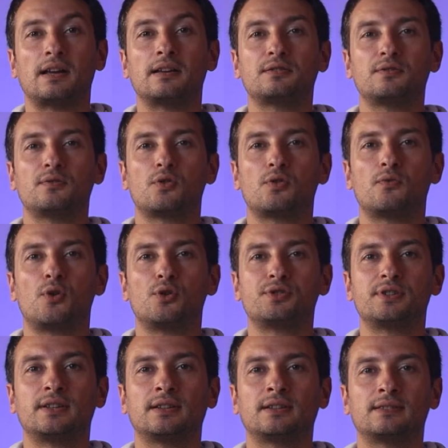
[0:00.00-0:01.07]
Thank you for
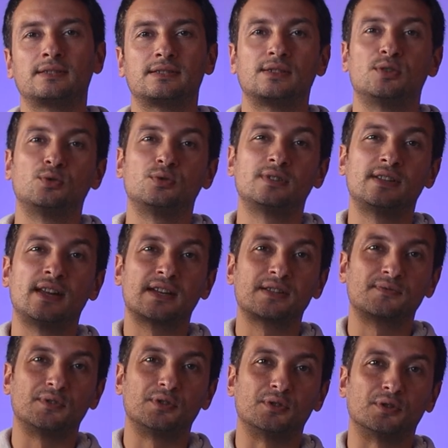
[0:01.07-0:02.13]
watching. See you in the
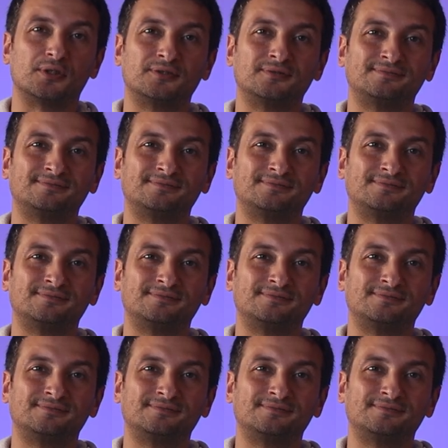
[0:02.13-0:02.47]
next video.